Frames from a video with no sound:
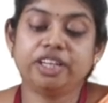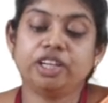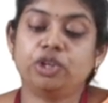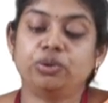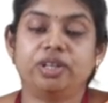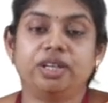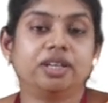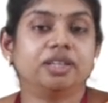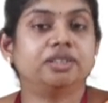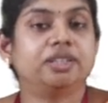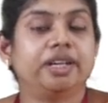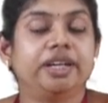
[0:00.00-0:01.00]

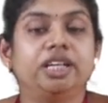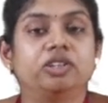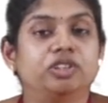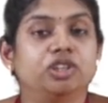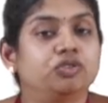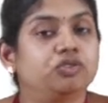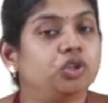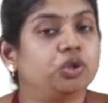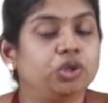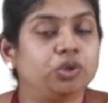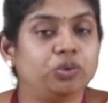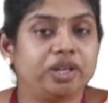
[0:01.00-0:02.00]
together in a workflow.
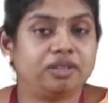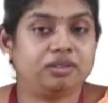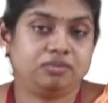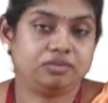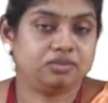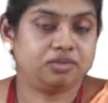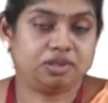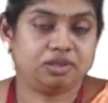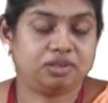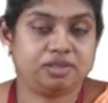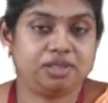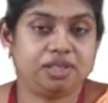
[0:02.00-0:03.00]
You can
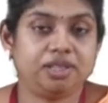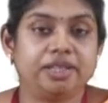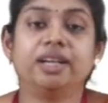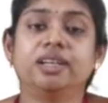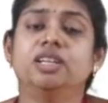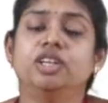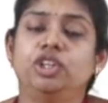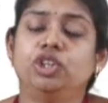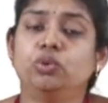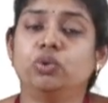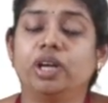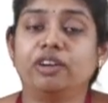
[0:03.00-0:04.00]
see that you
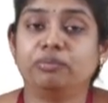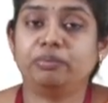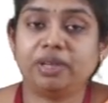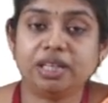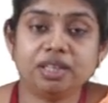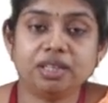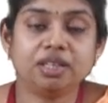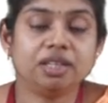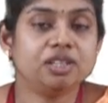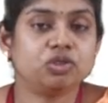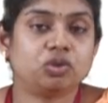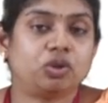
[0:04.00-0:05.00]
have many
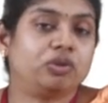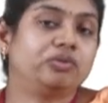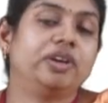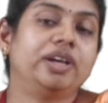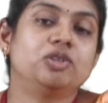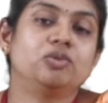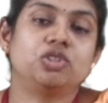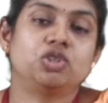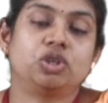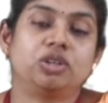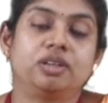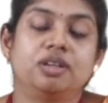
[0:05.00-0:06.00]
softwares which
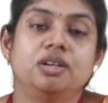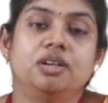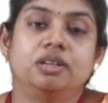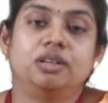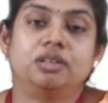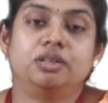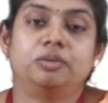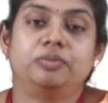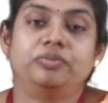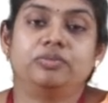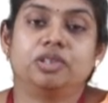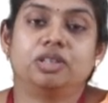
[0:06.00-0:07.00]
are
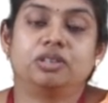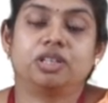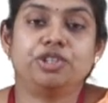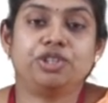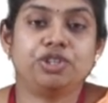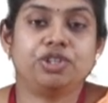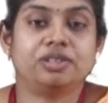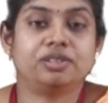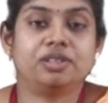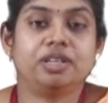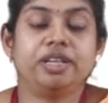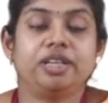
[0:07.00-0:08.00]

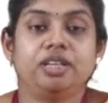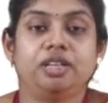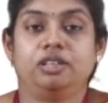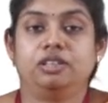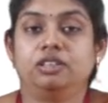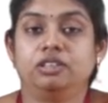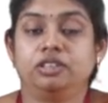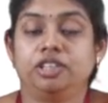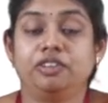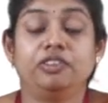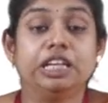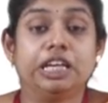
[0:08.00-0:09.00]
continuously
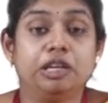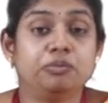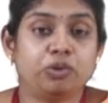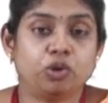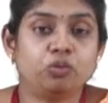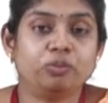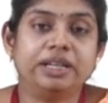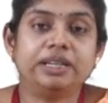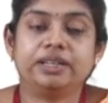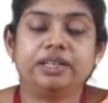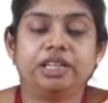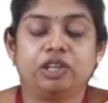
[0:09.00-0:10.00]
giving improvement
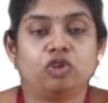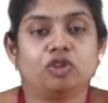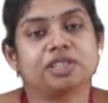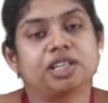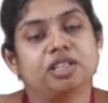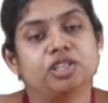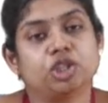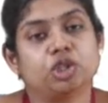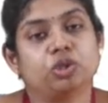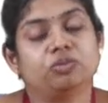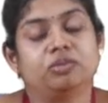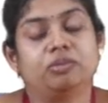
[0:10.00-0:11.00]
in DevOps culture.
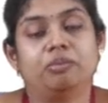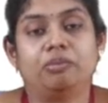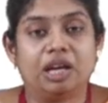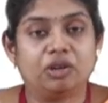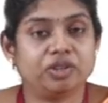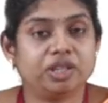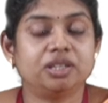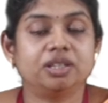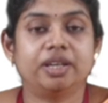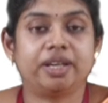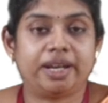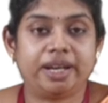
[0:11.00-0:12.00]
Maven,
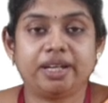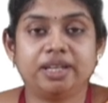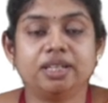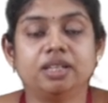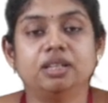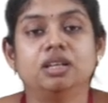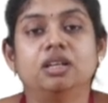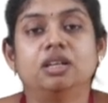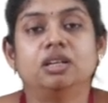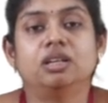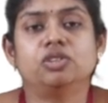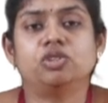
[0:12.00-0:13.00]
Gradle.
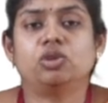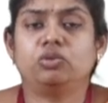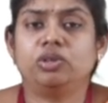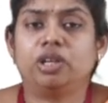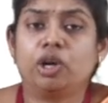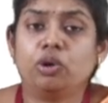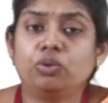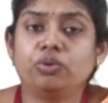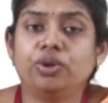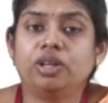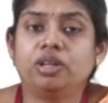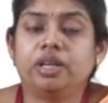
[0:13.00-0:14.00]
So now
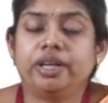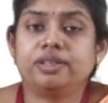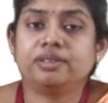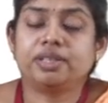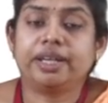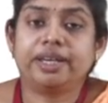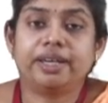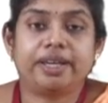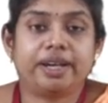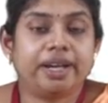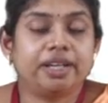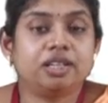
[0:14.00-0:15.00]
it is like
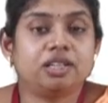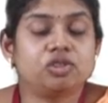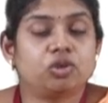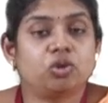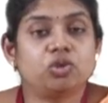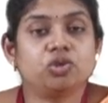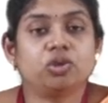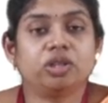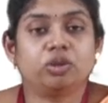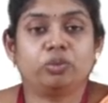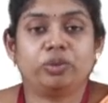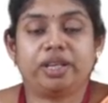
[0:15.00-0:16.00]
Gradle is also a
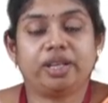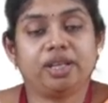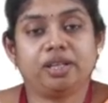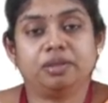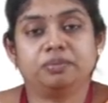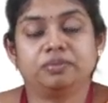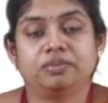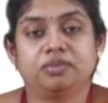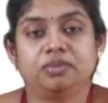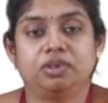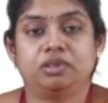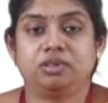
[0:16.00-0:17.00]
very
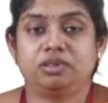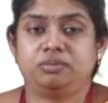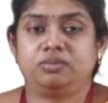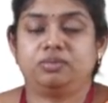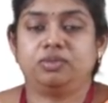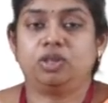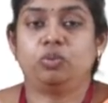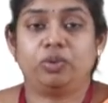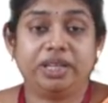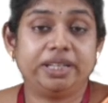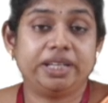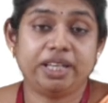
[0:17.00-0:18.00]

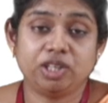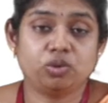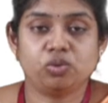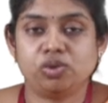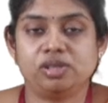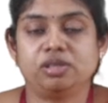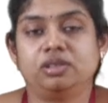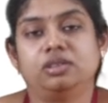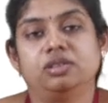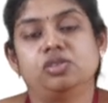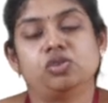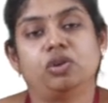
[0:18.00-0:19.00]
widely used
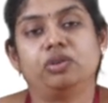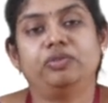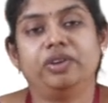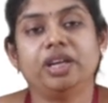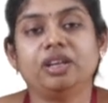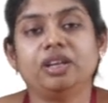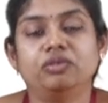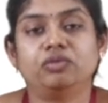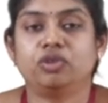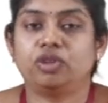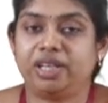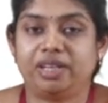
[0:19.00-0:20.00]
software for
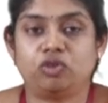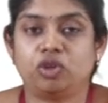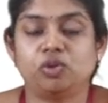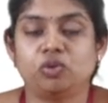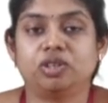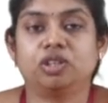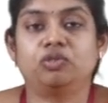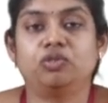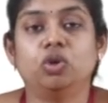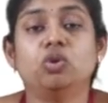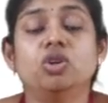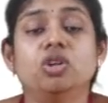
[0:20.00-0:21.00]
DevOps workflow.
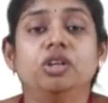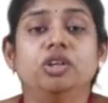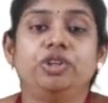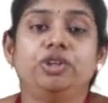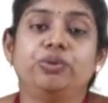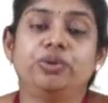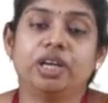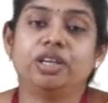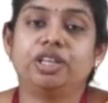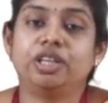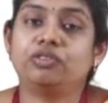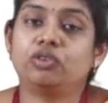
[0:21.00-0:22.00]
You can
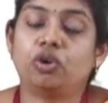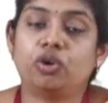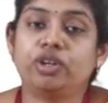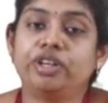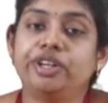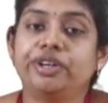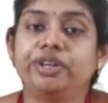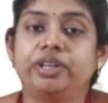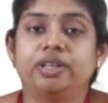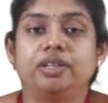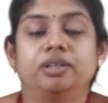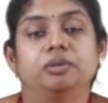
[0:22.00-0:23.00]
give all your
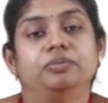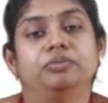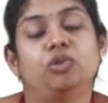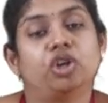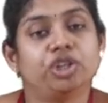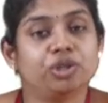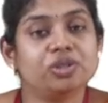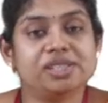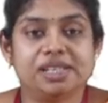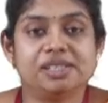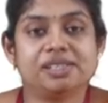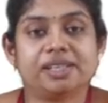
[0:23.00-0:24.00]
modules
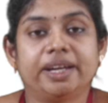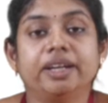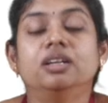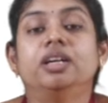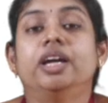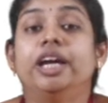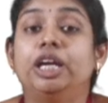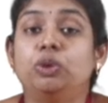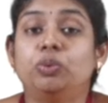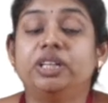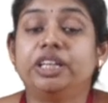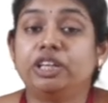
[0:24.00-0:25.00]
inside. It
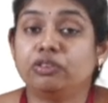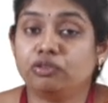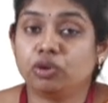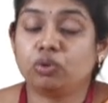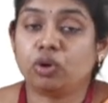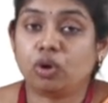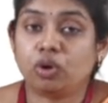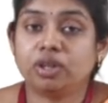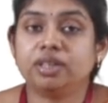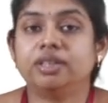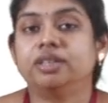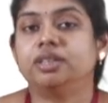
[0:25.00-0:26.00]
will give you all
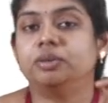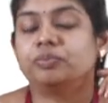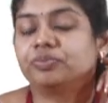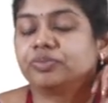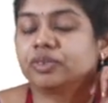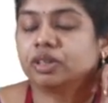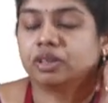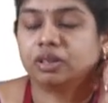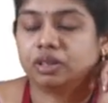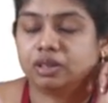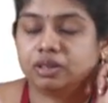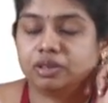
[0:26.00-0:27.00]
the
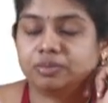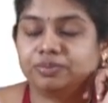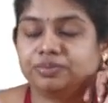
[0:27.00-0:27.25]
um,